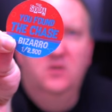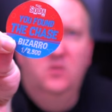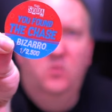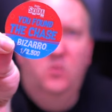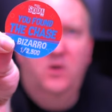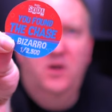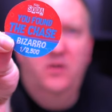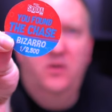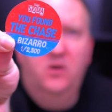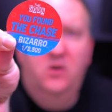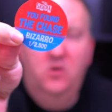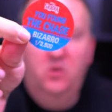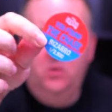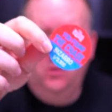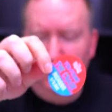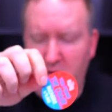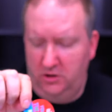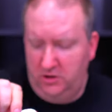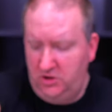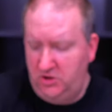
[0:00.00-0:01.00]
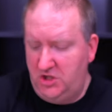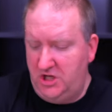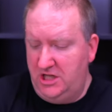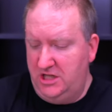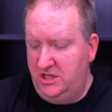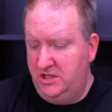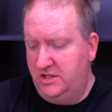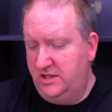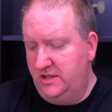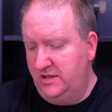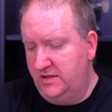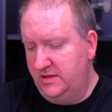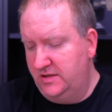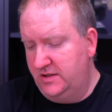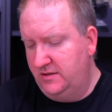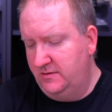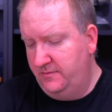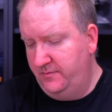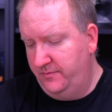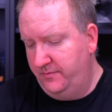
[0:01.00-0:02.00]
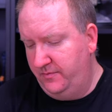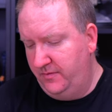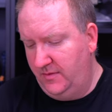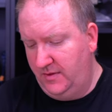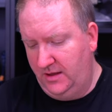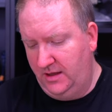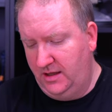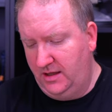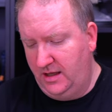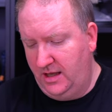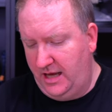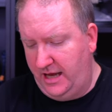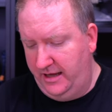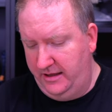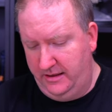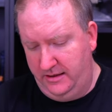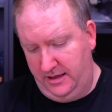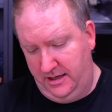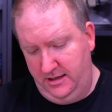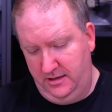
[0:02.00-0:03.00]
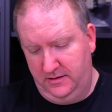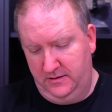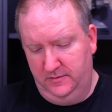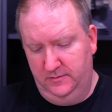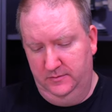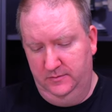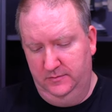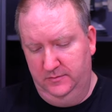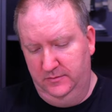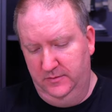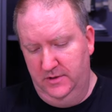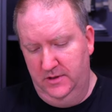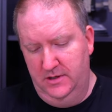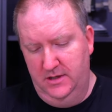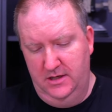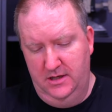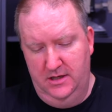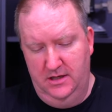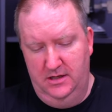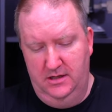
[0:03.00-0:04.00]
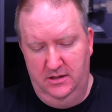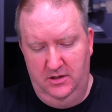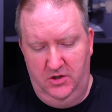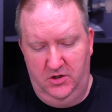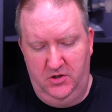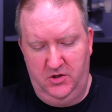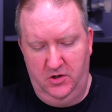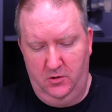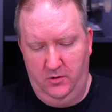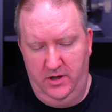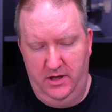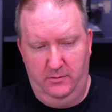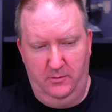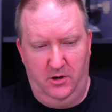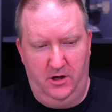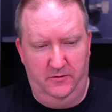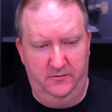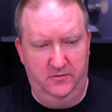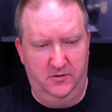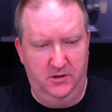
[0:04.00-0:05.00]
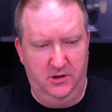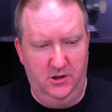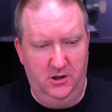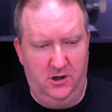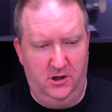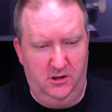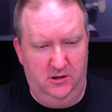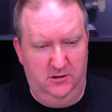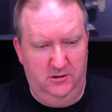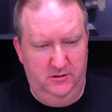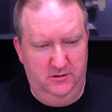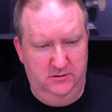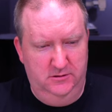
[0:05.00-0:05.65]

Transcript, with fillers: One of the cooler chases, I think. Show him off to y'all.